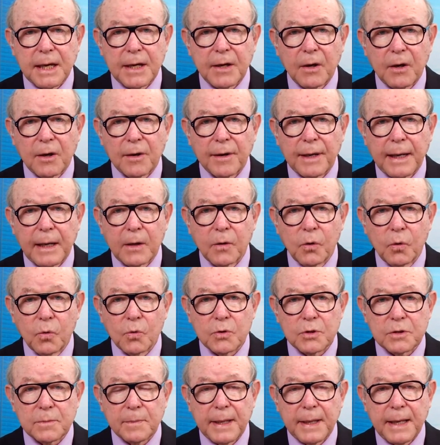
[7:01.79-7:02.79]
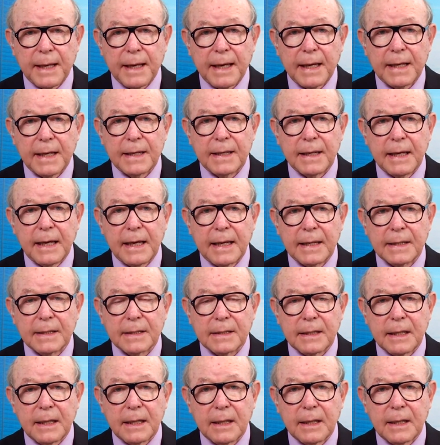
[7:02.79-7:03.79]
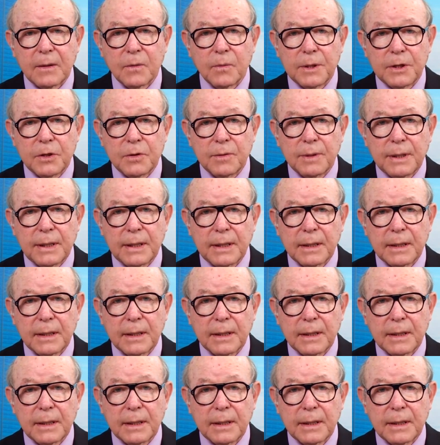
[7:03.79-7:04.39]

are our launch pad, and uh, we're doing